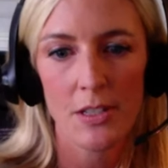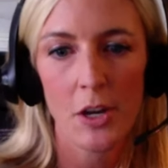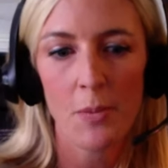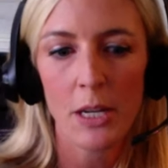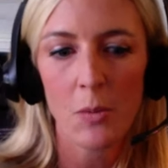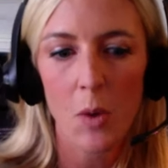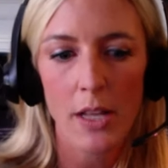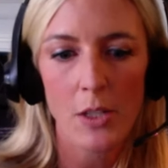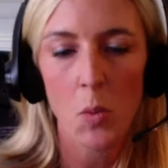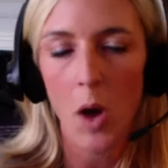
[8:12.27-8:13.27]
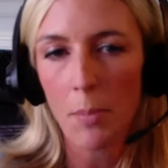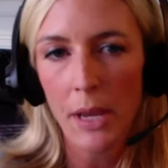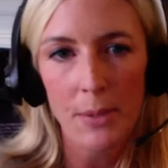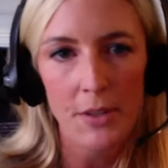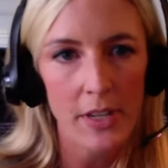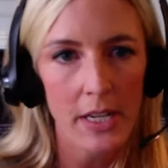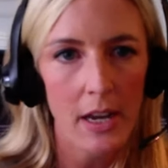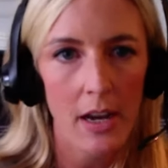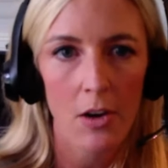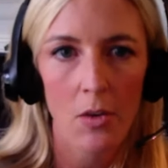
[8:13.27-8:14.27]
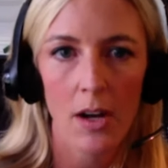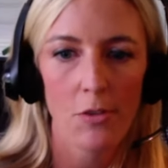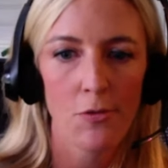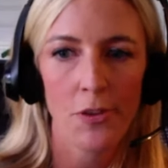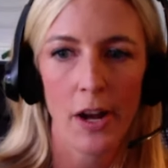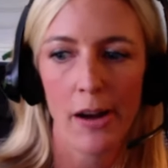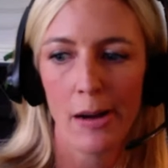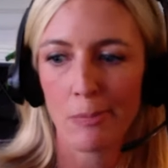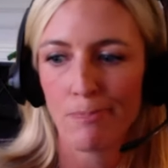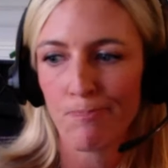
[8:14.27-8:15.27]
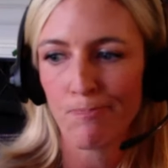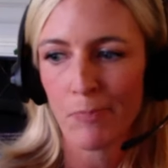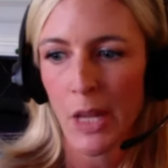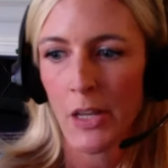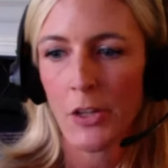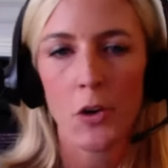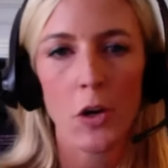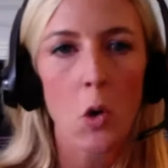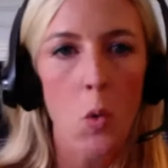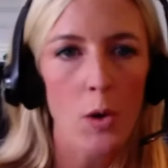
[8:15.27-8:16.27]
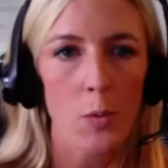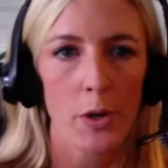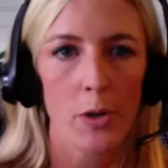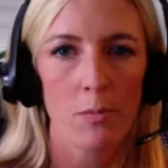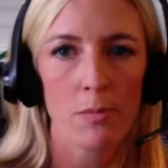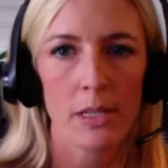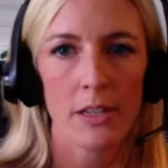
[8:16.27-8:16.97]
Nobody wants wallpaper video of, a courtroom.